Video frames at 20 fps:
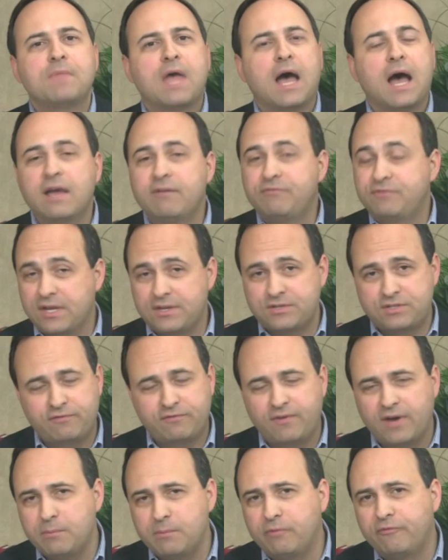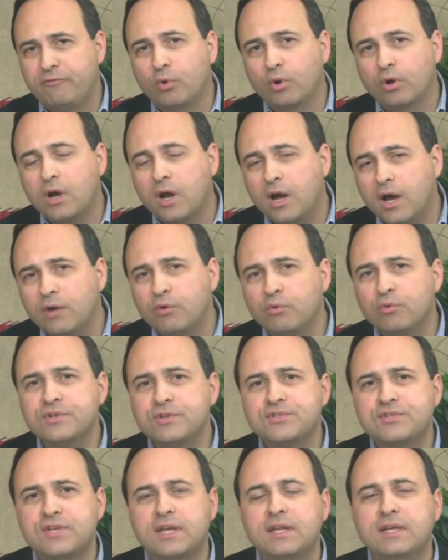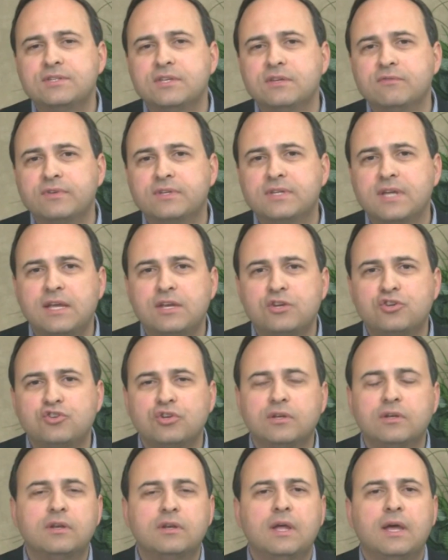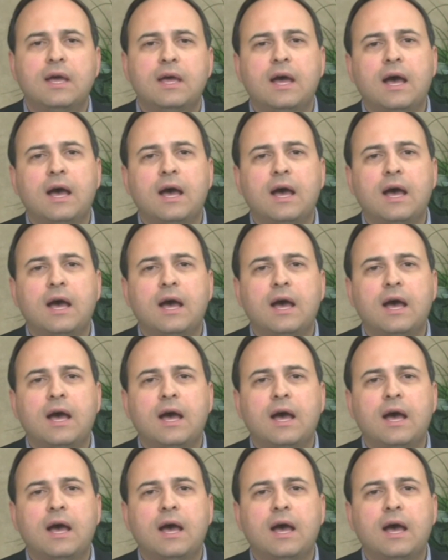I've testified before Congress at his invitation.